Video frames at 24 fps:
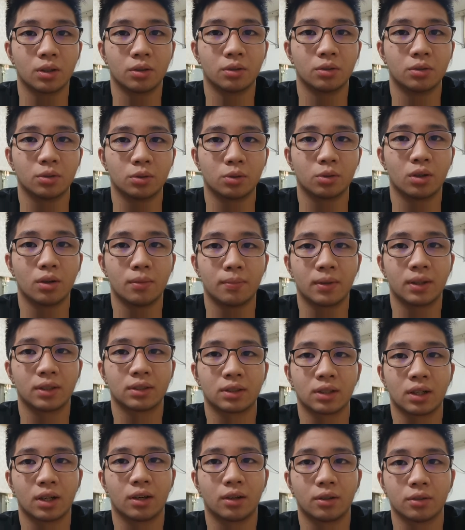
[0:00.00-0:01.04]
go to grandma's
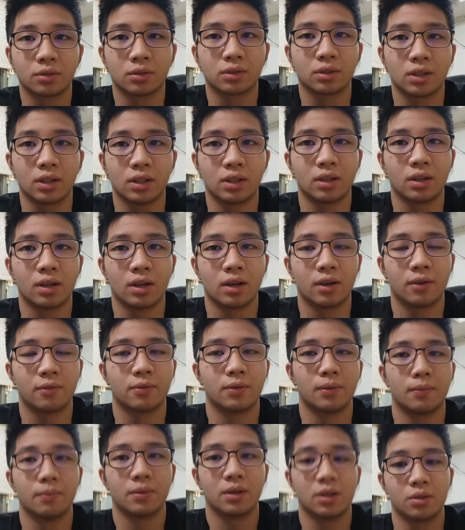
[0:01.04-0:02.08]
house and have
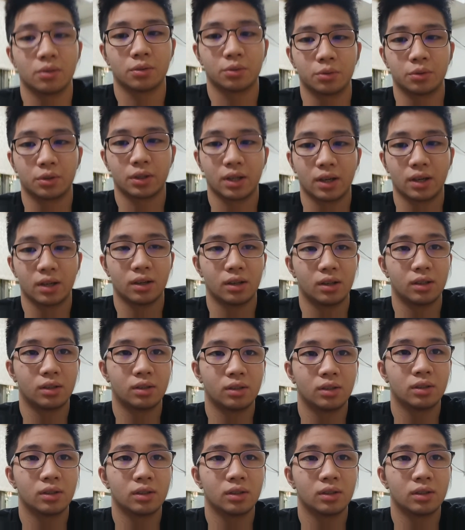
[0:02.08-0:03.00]
a meal together.